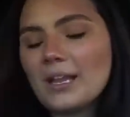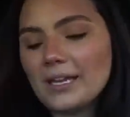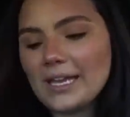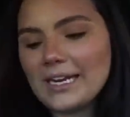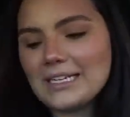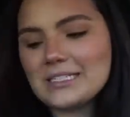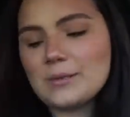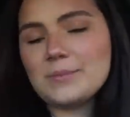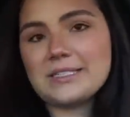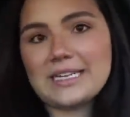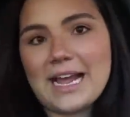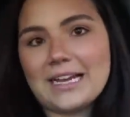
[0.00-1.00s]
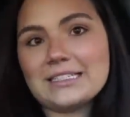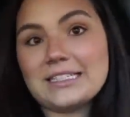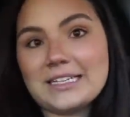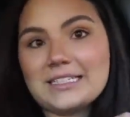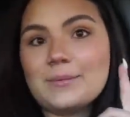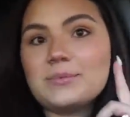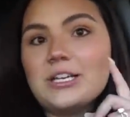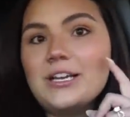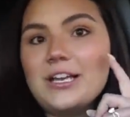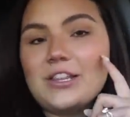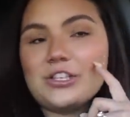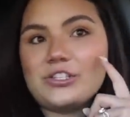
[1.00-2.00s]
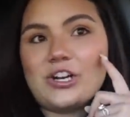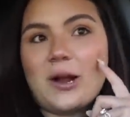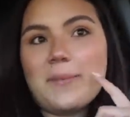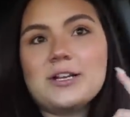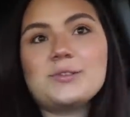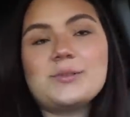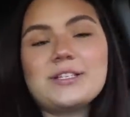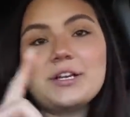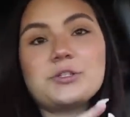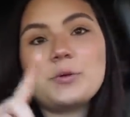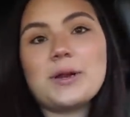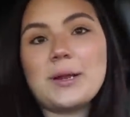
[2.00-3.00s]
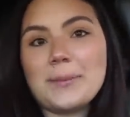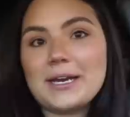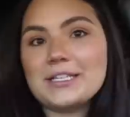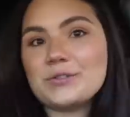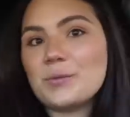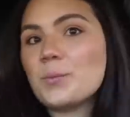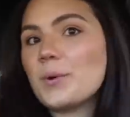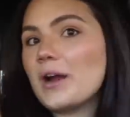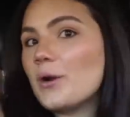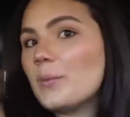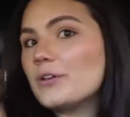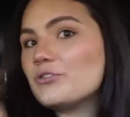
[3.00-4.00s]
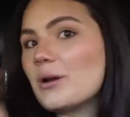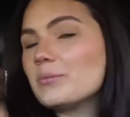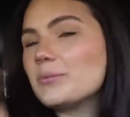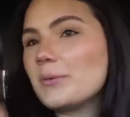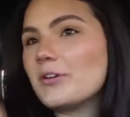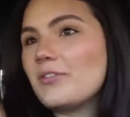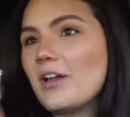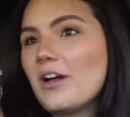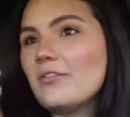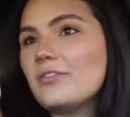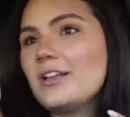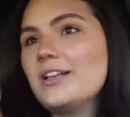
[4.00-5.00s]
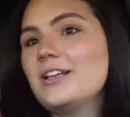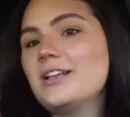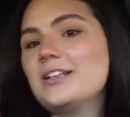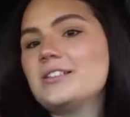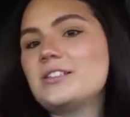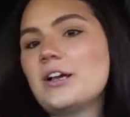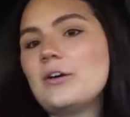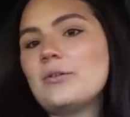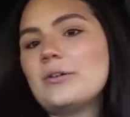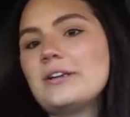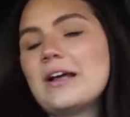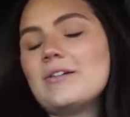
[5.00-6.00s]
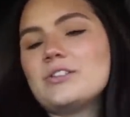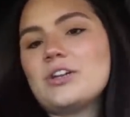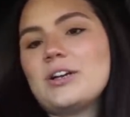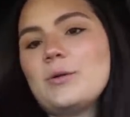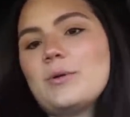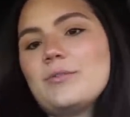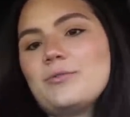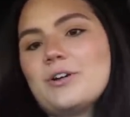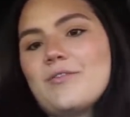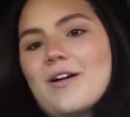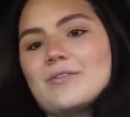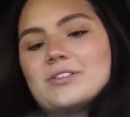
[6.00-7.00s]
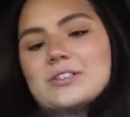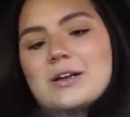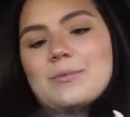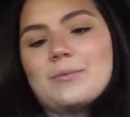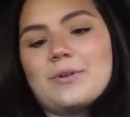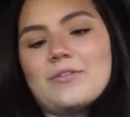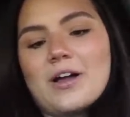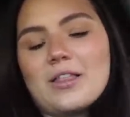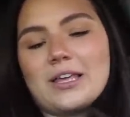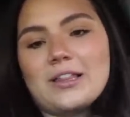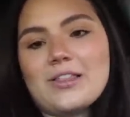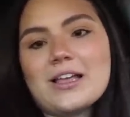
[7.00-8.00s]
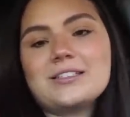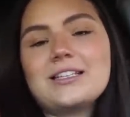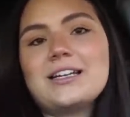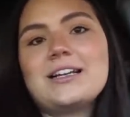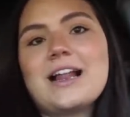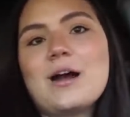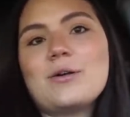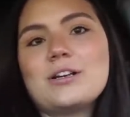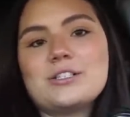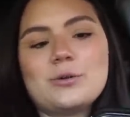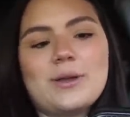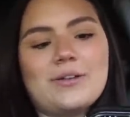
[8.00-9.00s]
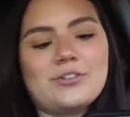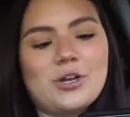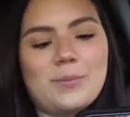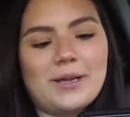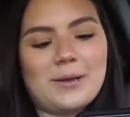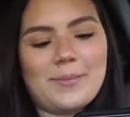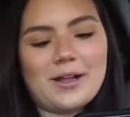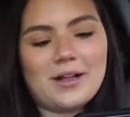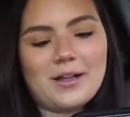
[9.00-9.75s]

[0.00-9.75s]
getting some snacks except the Starbucks was like 20 minutes from where we dropped Murphy off so now it's already 1.45, so now we've got like less than an hour until we have to go pick him back